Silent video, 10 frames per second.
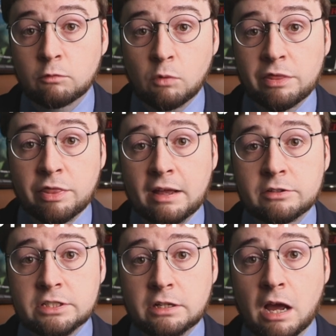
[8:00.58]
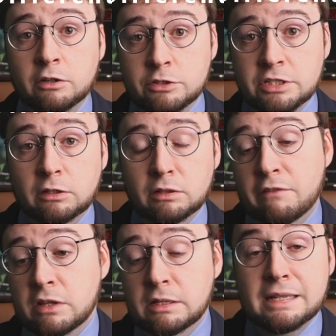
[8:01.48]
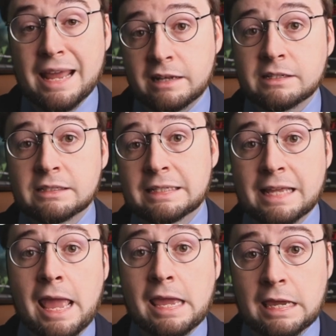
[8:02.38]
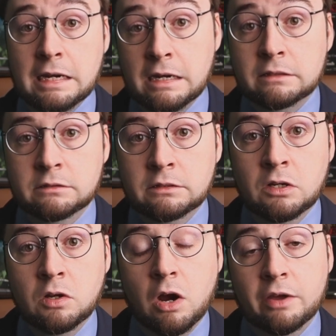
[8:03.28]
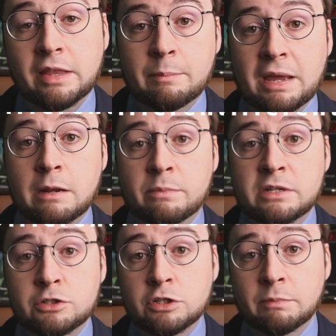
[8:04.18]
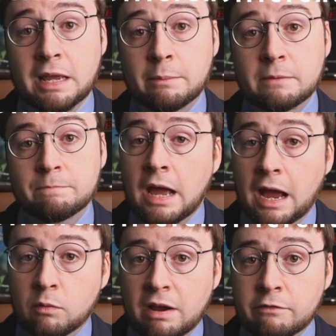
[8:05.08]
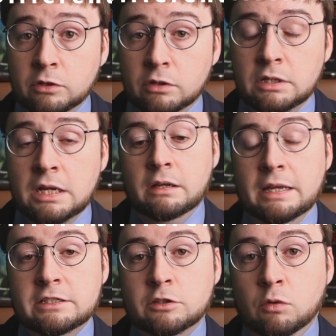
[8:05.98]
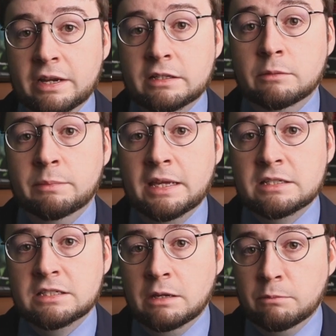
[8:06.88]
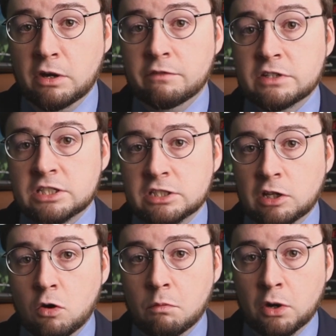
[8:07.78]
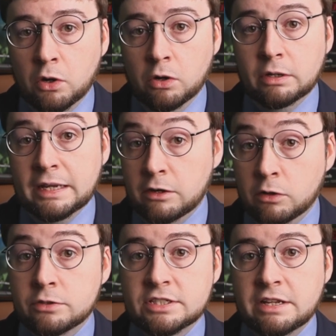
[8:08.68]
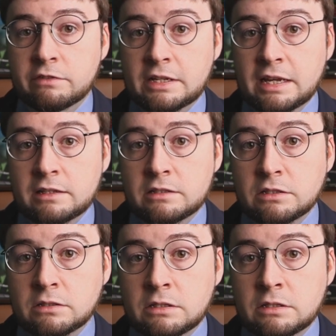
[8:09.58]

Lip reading: $1,000. It'll have a net gain on that paid up addition payment. However, it's going to be somewhat of a slow burn. It earns dividends,